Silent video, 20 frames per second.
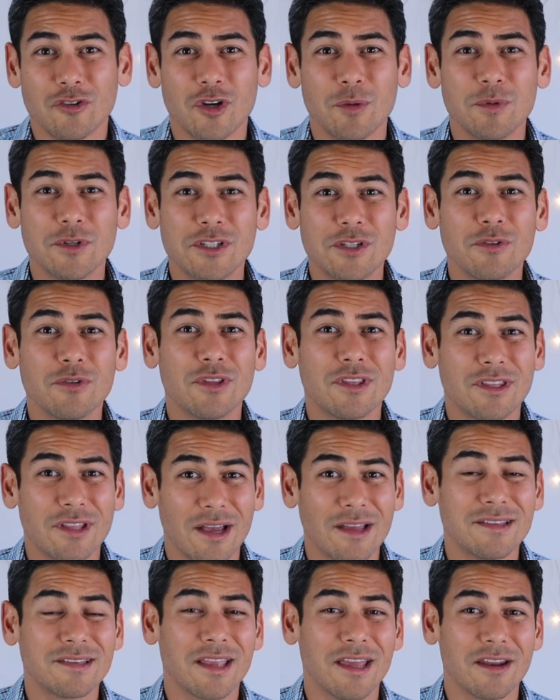TripAstute
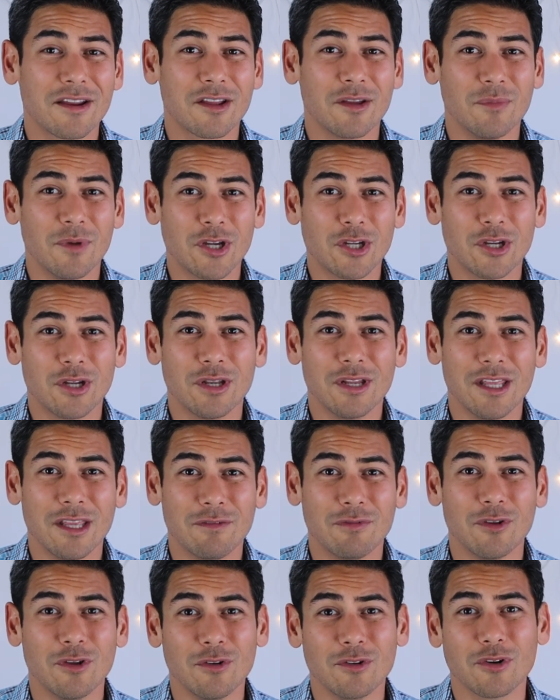does get a commission
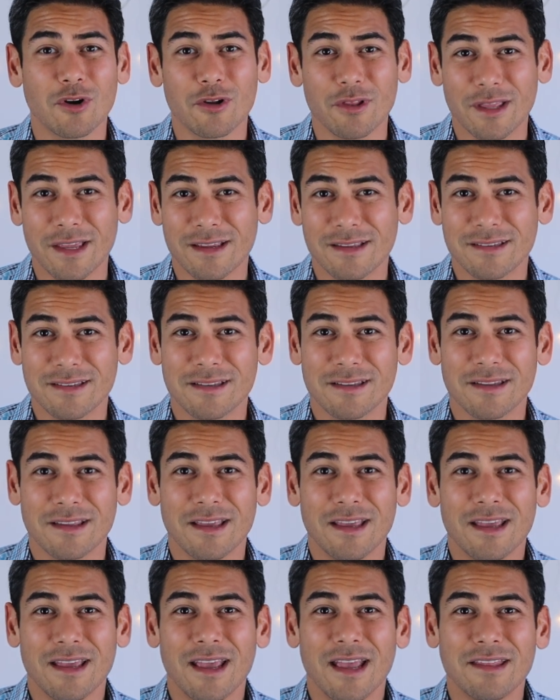if you use our links.
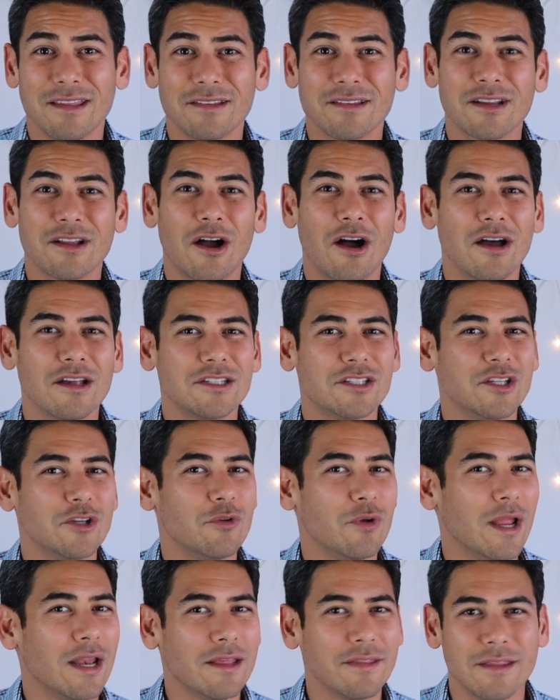It doesn't cost
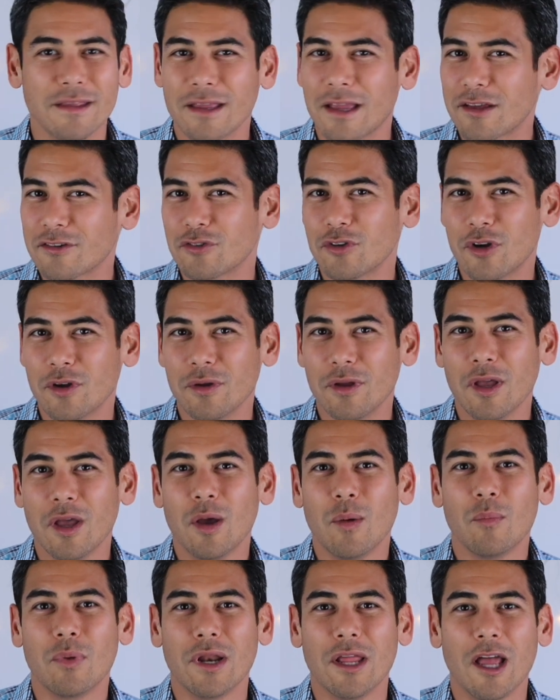you anything extra,
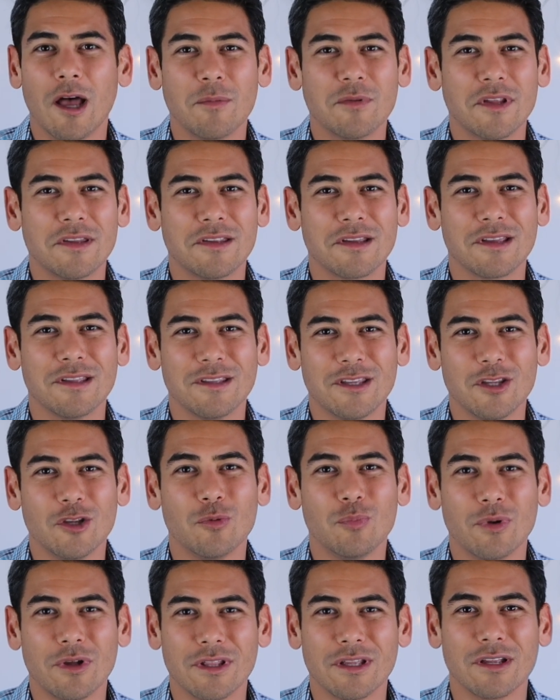but it helps us to
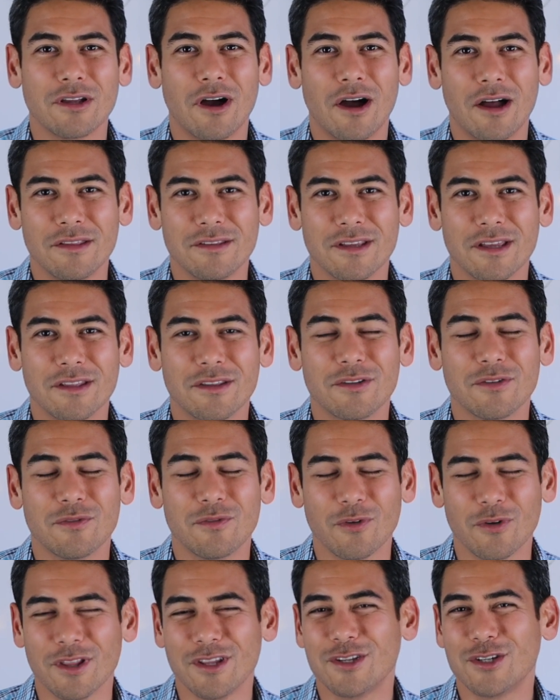continue building content
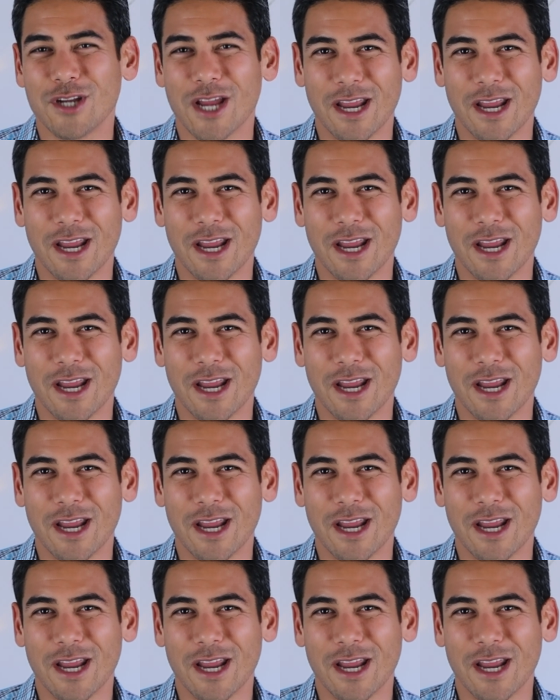for this